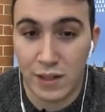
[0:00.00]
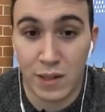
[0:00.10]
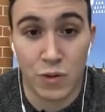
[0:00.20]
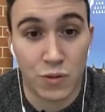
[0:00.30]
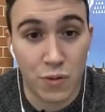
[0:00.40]

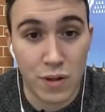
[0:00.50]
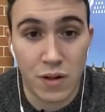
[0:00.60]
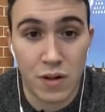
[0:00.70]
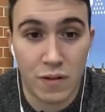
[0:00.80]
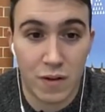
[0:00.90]

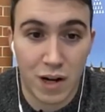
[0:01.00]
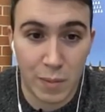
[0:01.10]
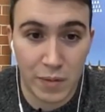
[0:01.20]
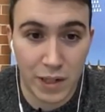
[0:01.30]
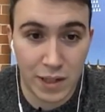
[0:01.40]
demonstration of our
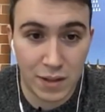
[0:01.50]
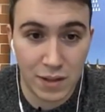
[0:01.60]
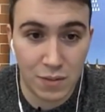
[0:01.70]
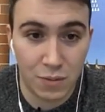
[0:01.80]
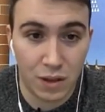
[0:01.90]

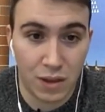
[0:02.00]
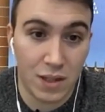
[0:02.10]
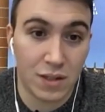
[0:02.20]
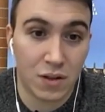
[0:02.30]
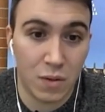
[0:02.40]
capabilities with
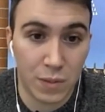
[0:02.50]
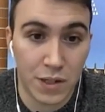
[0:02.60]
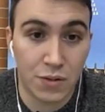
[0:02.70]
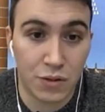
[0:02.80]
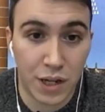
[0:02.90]
these
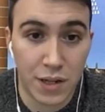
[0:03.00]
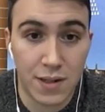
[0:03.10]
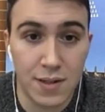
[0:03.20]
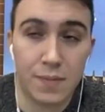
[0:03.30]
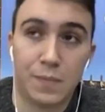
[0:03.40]
complex use
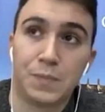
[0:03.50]
cases.